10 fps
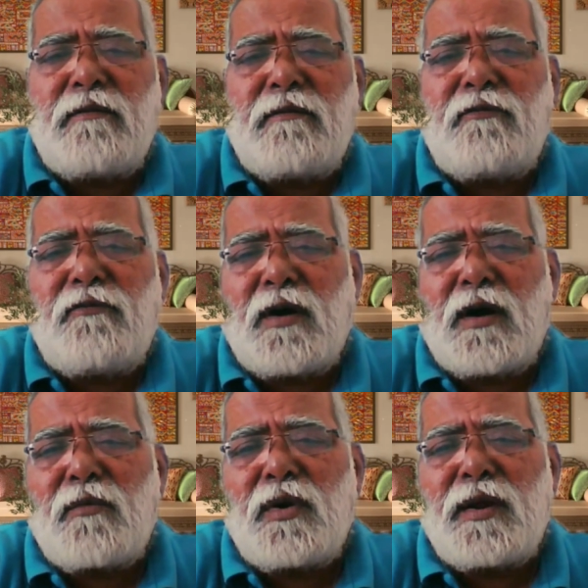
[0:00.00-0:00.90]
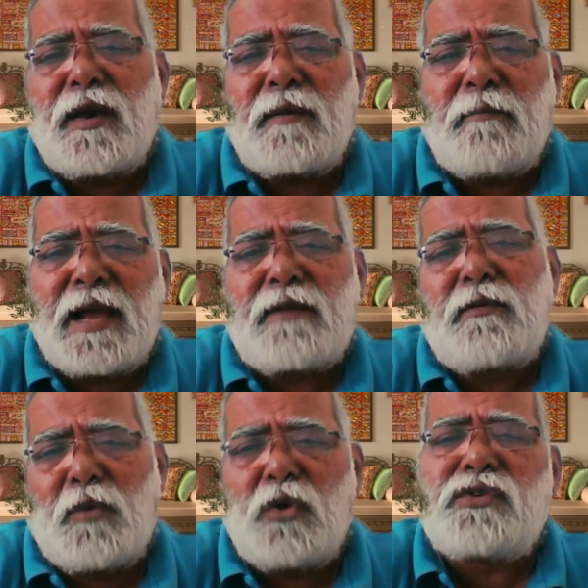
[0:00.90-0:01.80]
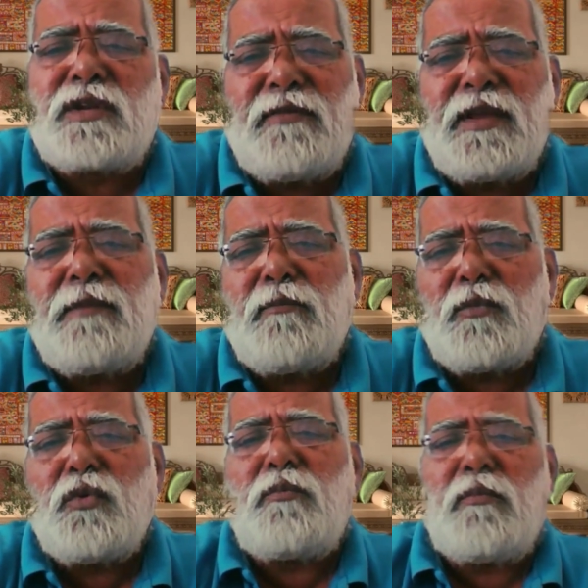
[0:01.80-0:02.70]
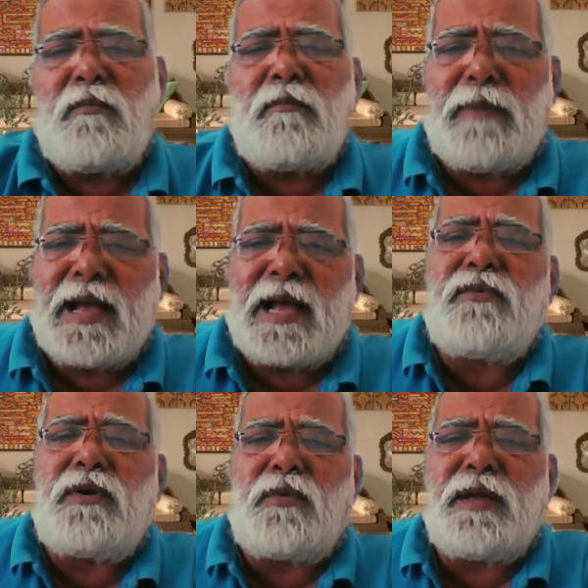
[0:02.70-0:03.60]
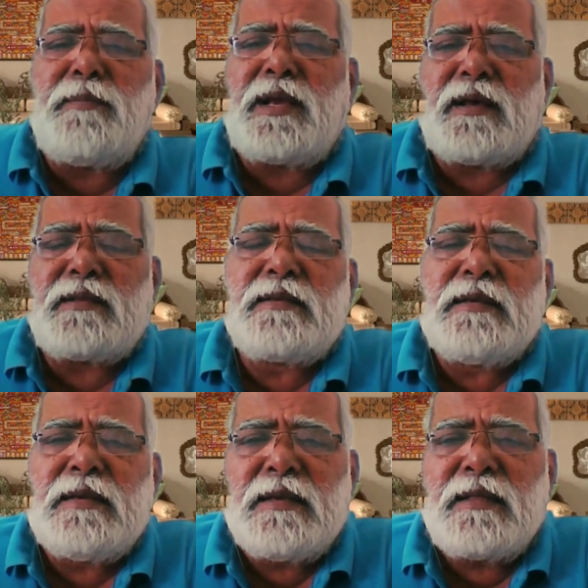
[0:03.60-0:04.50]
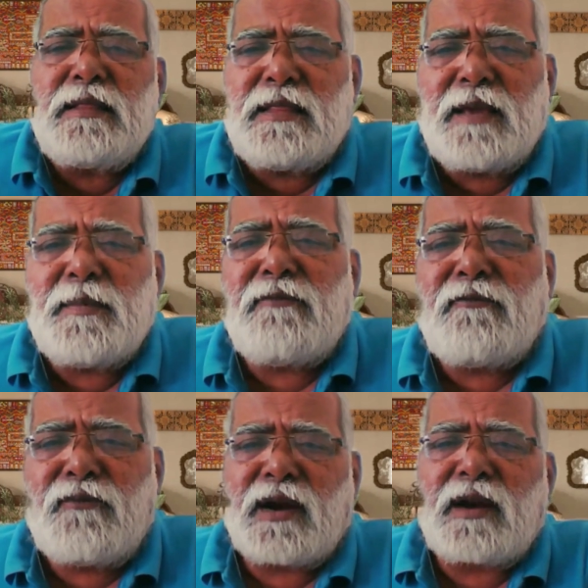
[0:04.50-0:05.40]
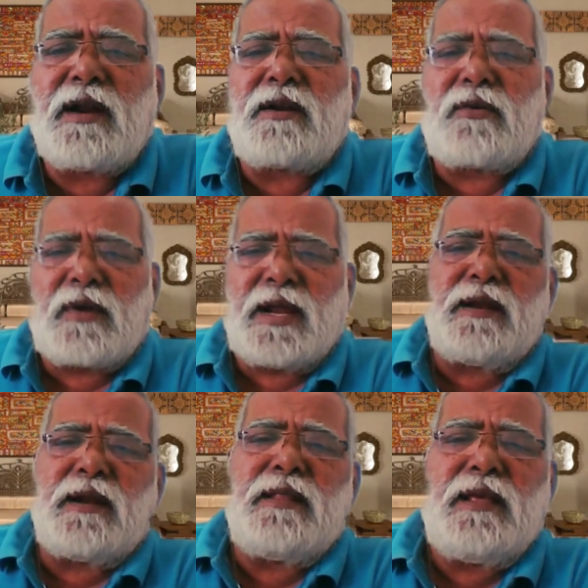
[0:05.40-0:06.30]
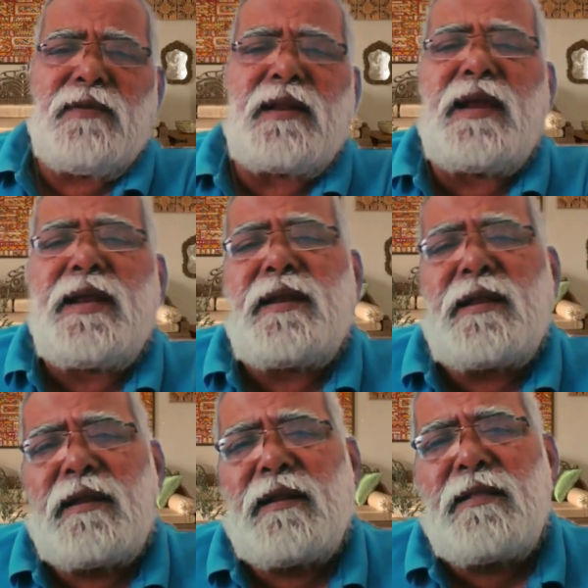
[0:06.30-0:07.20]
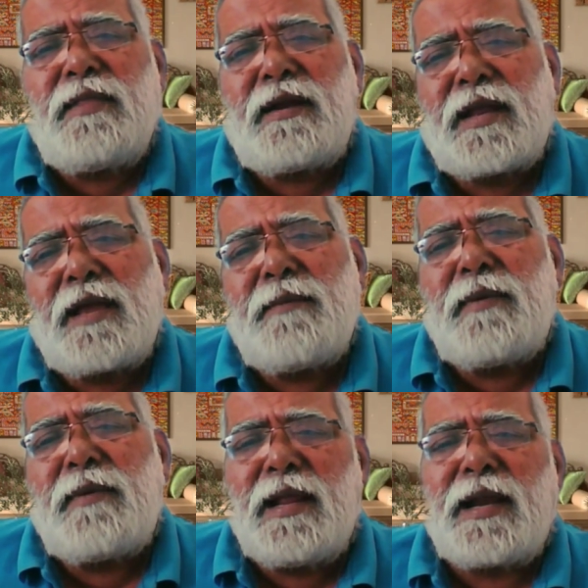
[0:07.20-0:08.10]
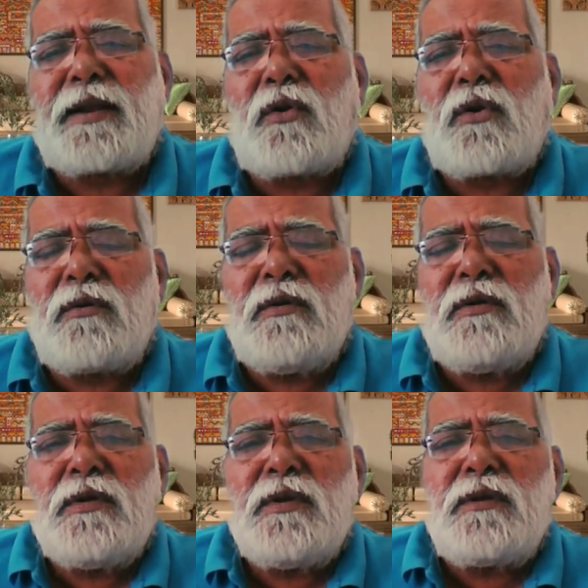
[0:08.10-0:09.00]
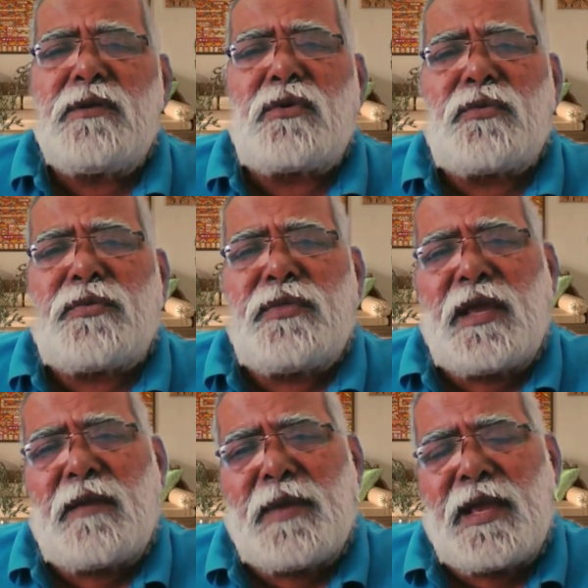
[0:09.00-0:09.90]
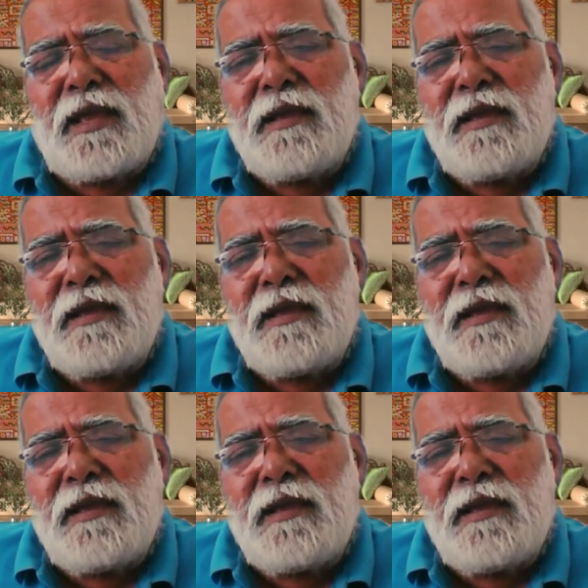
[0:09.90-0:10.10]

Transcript: forward or back. Mostly we move backward. Why? Because they may forget to write and they will write the time later on. So they may